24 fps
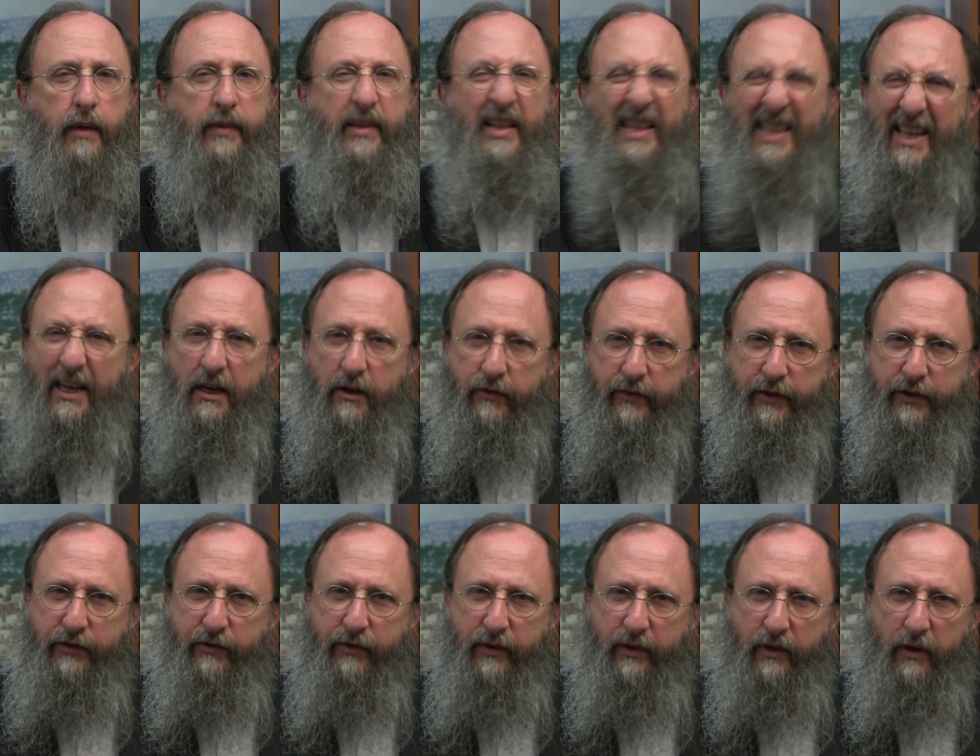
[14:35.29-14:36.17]
The land of
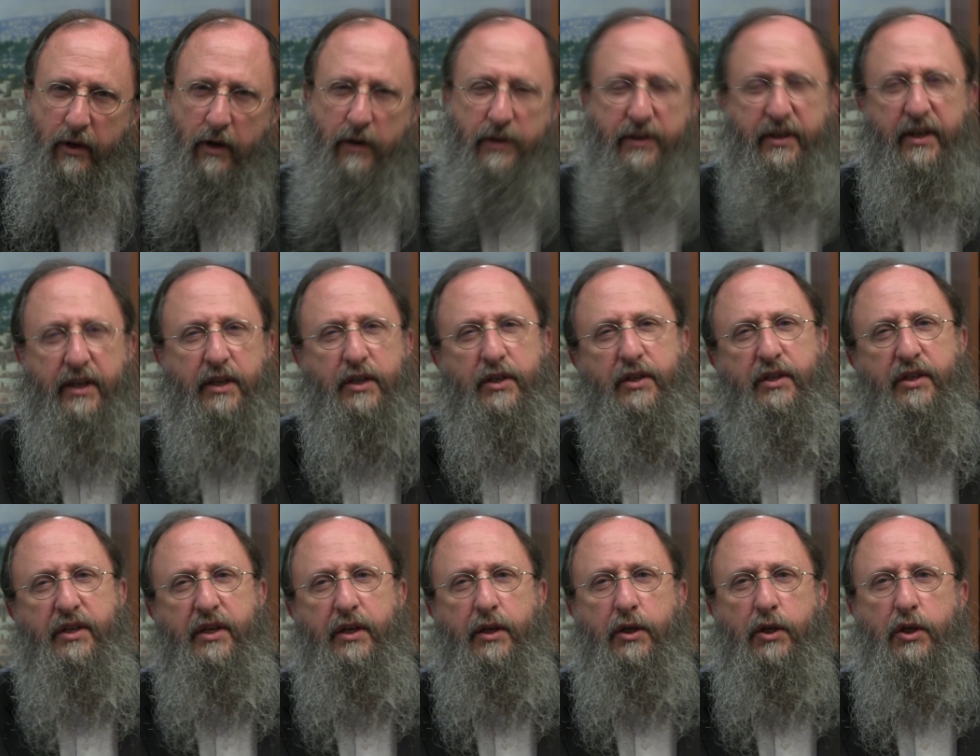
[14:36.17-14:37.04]
Israel, our sages
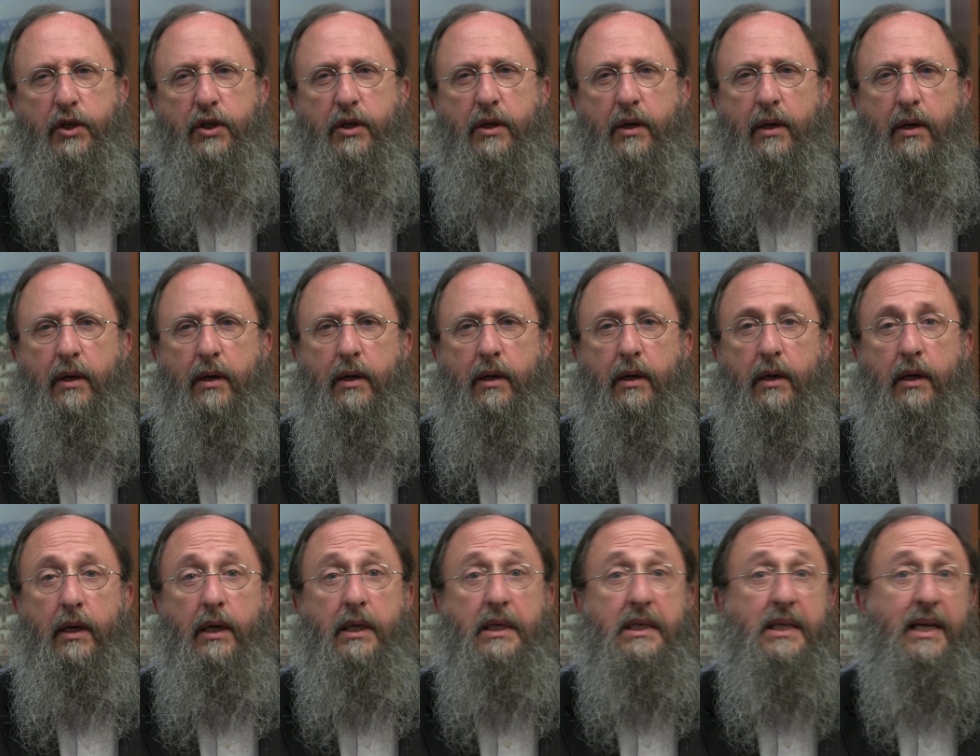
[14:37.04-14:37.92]
teach,
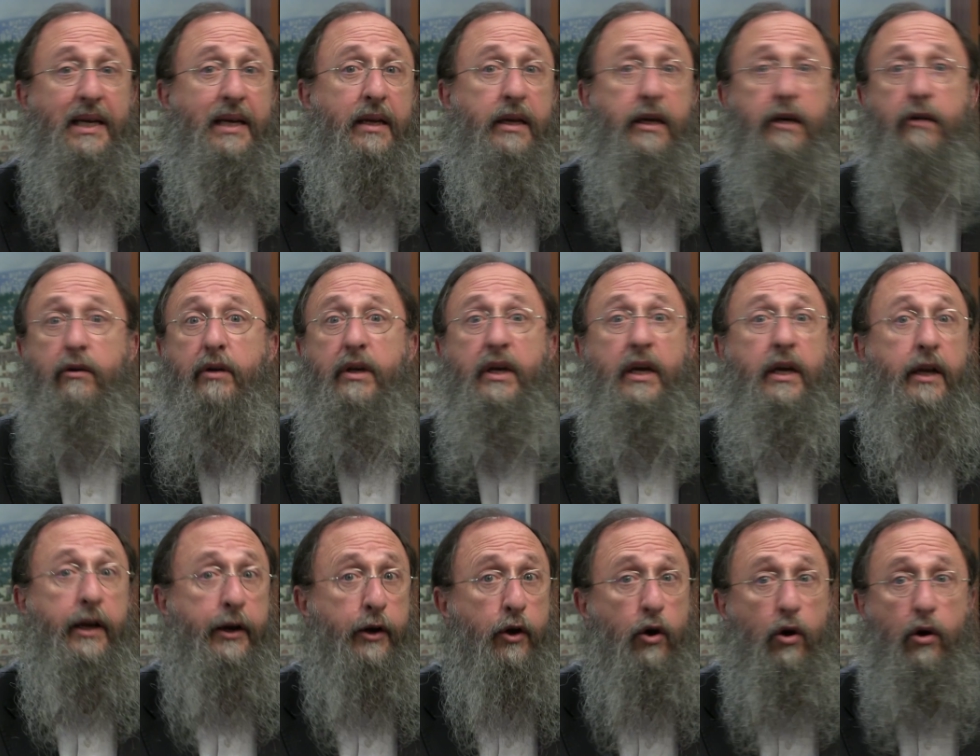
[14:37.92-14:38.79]
is like an
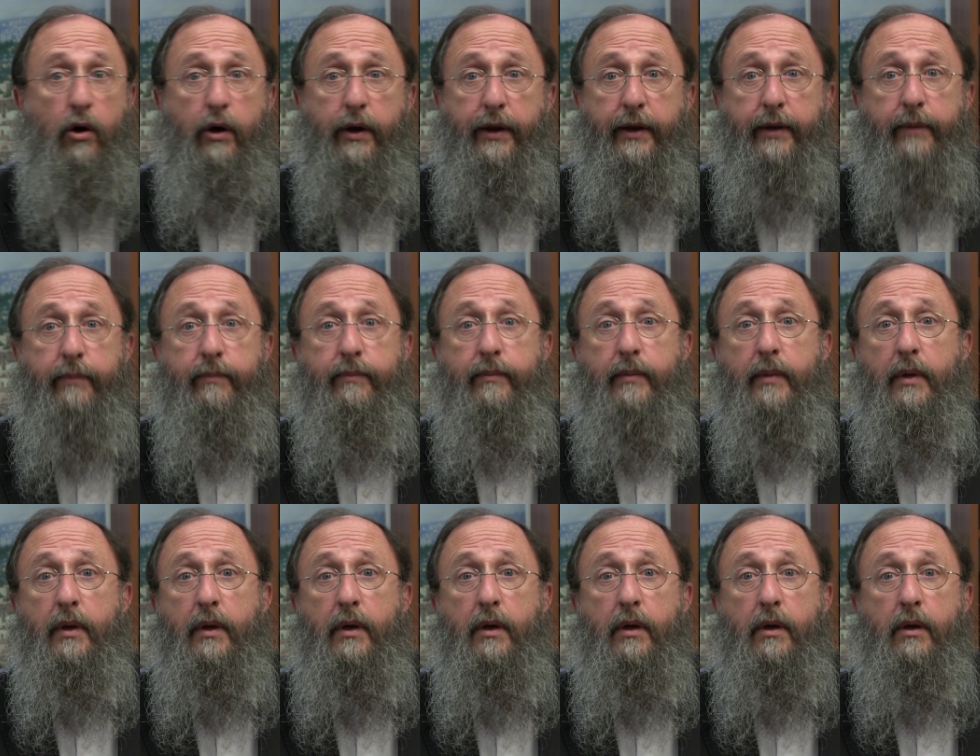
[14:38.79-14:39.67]
irrigated garden.
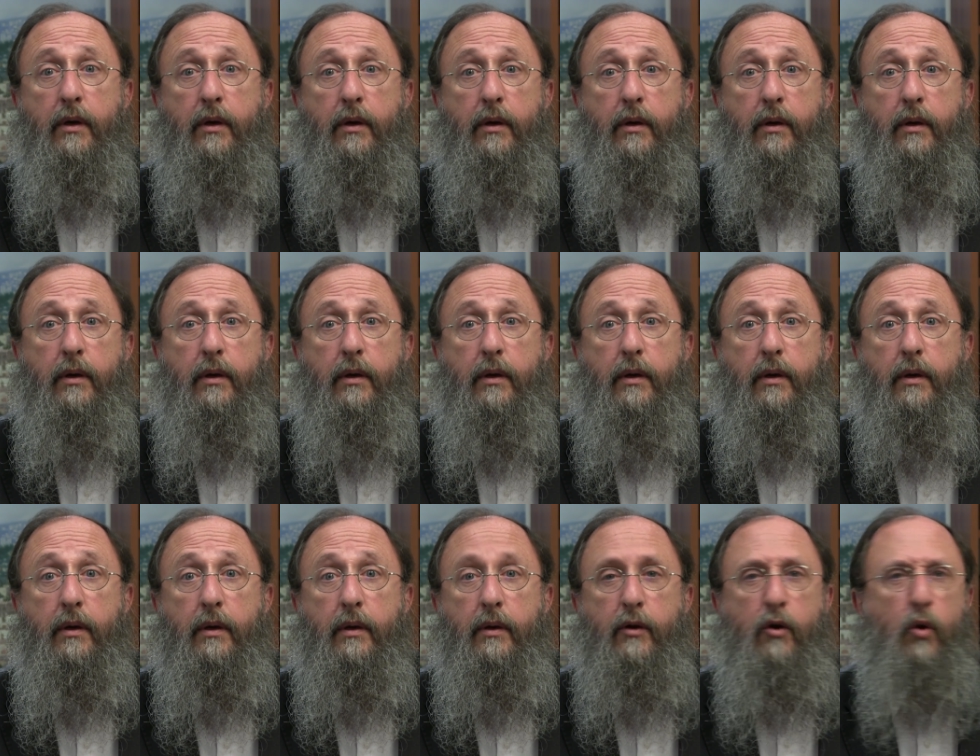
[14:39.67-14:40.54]

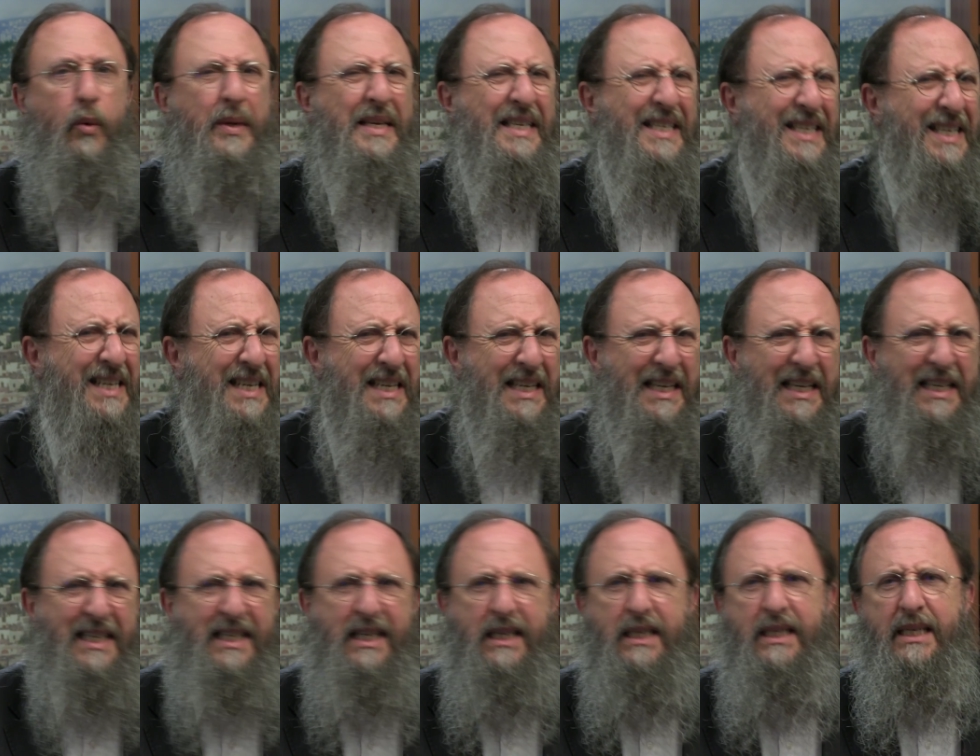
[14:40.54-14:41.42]
No, indeed,
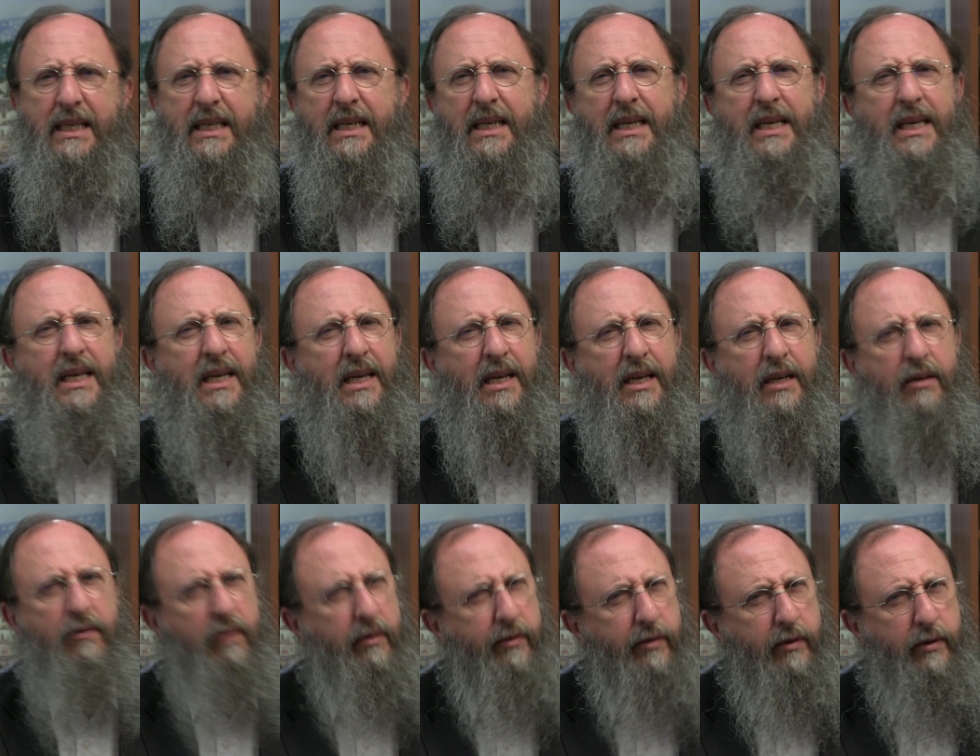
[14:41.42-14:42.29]
it doesn't
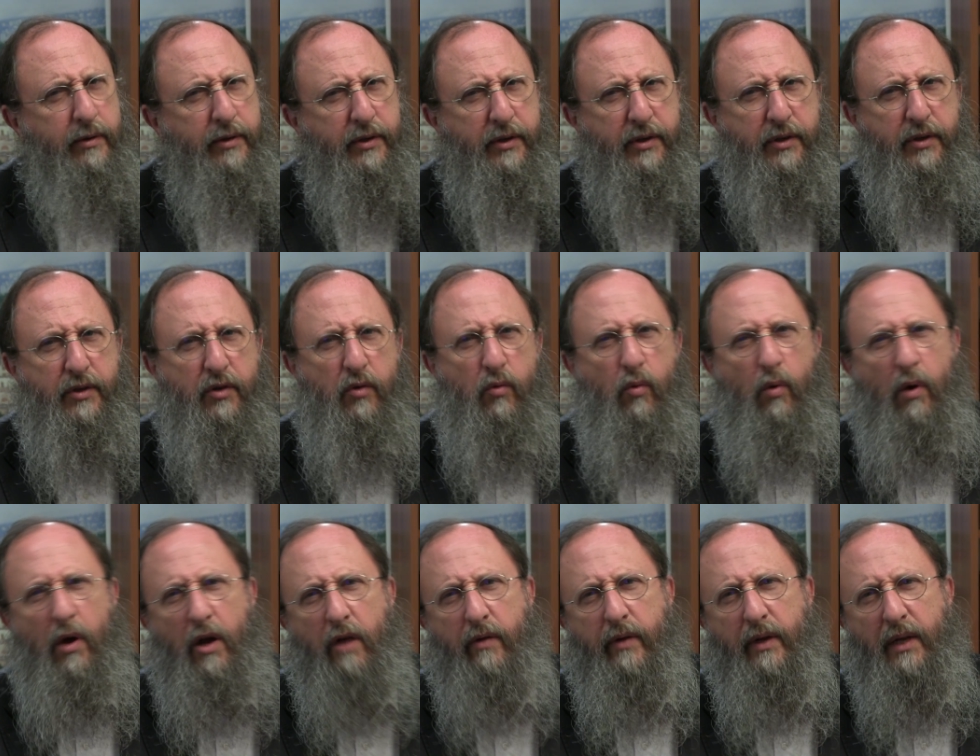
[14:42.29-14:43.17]
need rivers to
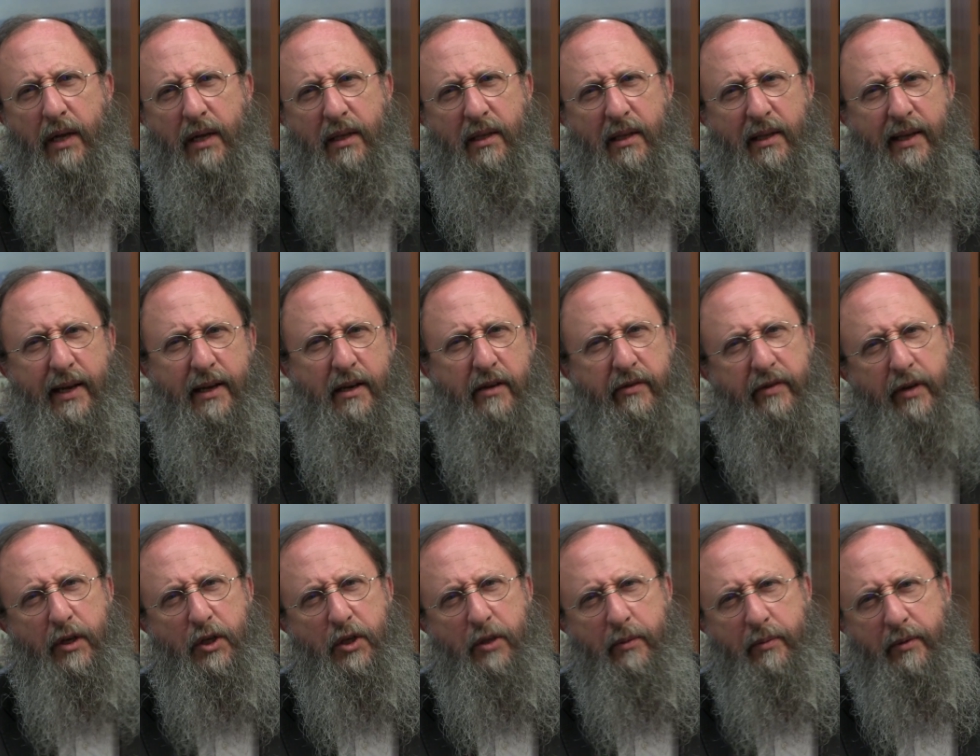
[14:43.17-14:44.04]
water it like the land of
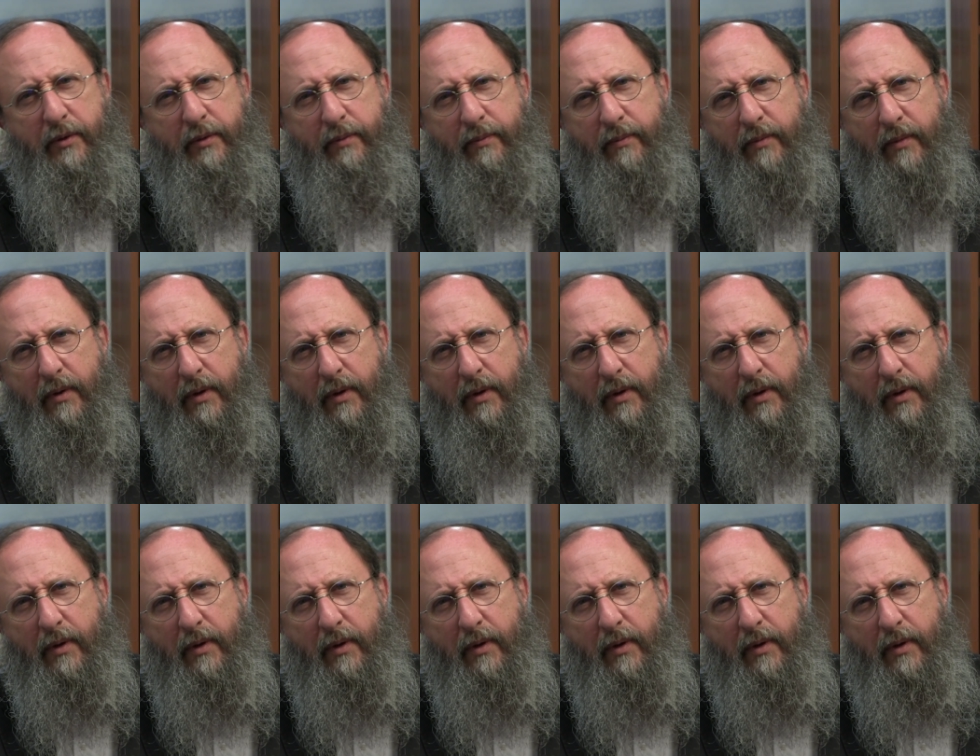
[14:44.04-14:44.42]
Egypt.